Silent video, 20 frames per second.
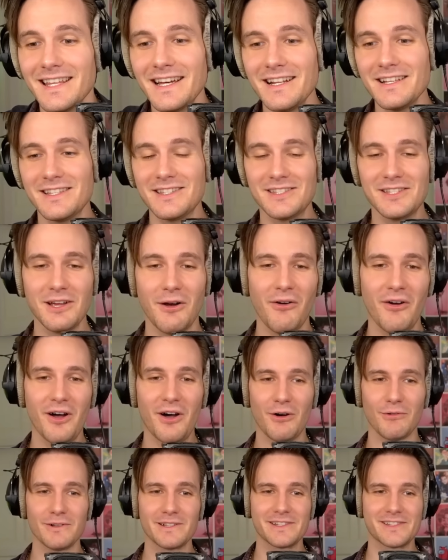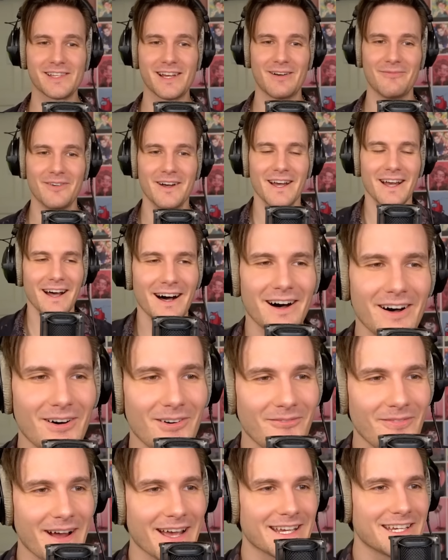That is so wholesome.
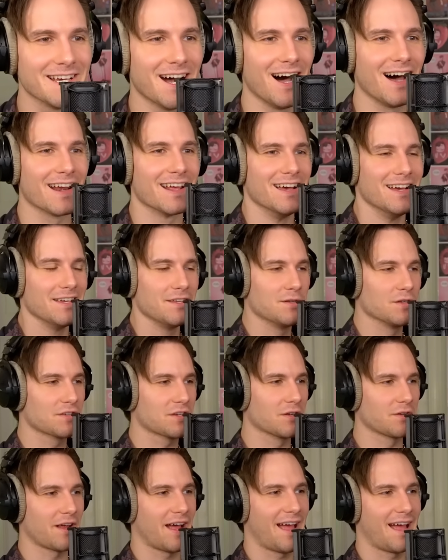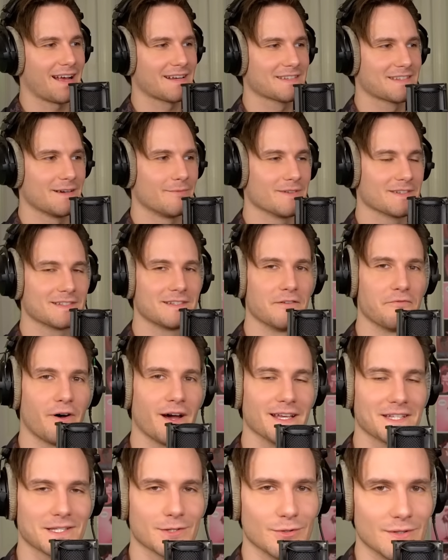Oh my god. You just go to hack someone's
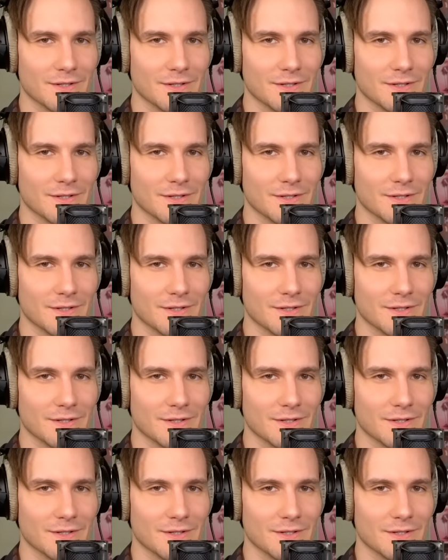device to